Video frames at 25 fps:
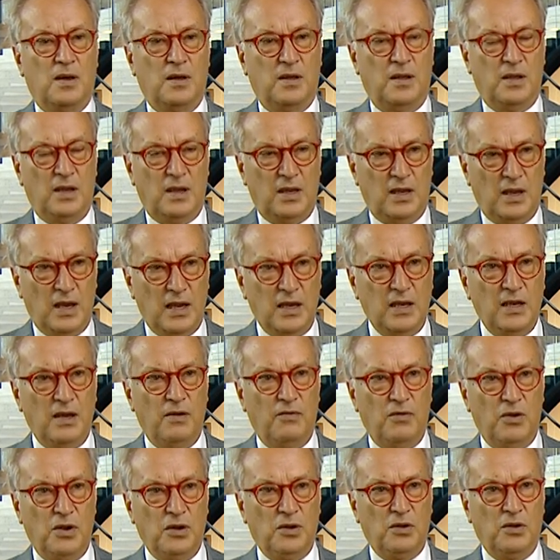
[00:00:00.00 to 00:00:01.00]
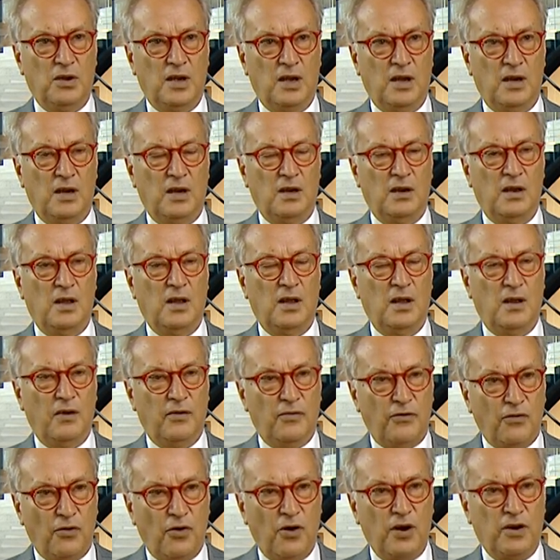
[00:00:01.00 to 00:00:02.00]
the individual
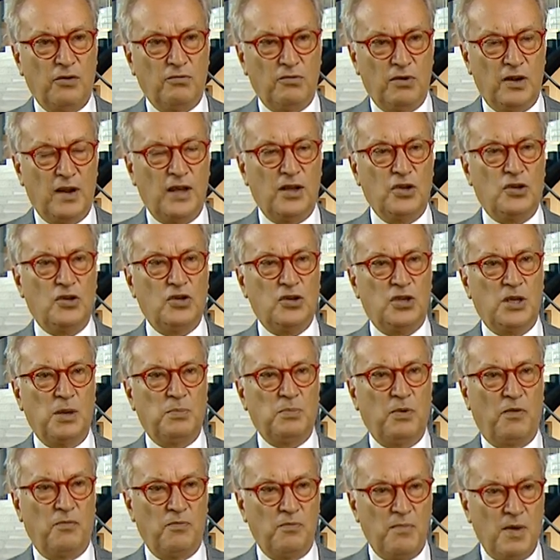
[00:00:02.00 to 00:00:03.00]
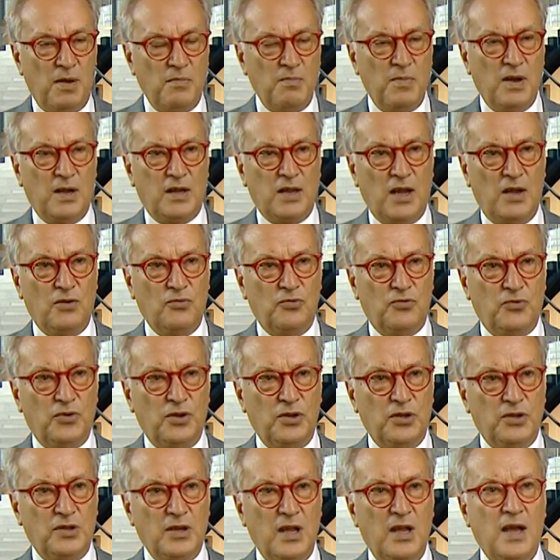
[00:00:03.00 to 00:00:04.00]
foreign relationship of member
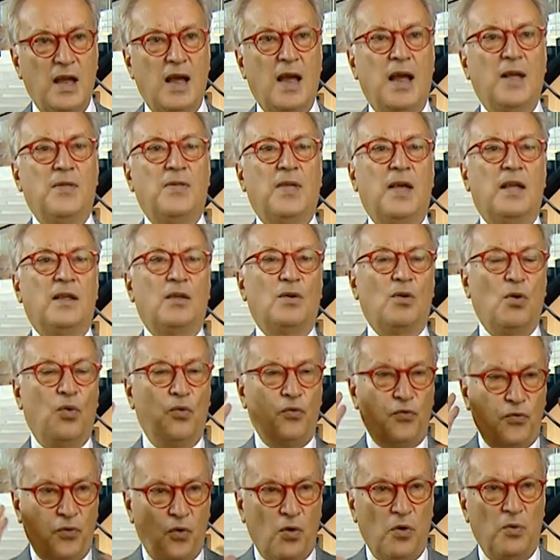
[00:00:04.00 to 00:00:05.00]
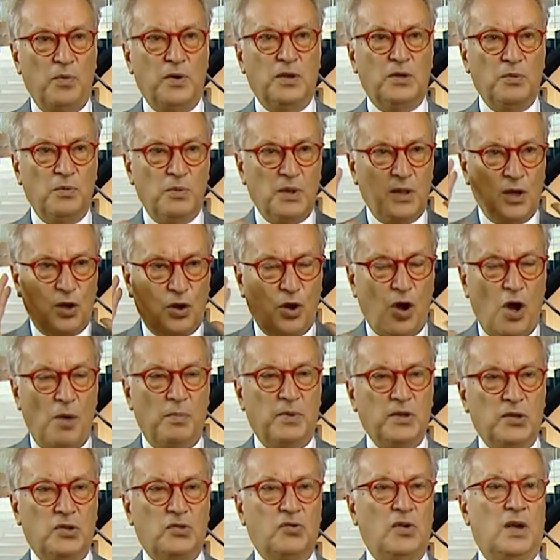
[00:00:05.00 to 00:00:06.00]
countries and then go forward with a
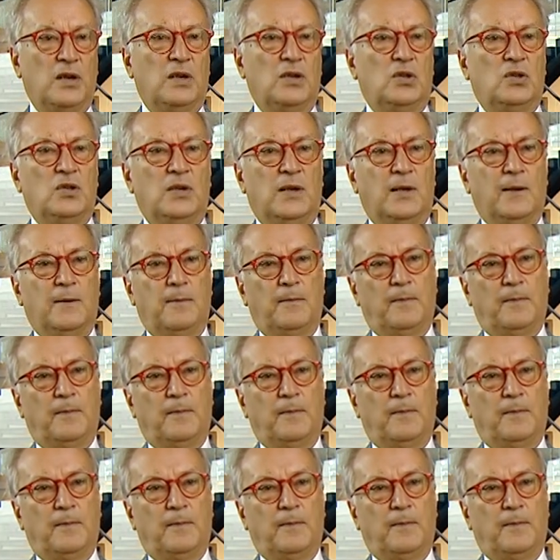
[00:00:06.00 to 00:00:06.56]
common strategy.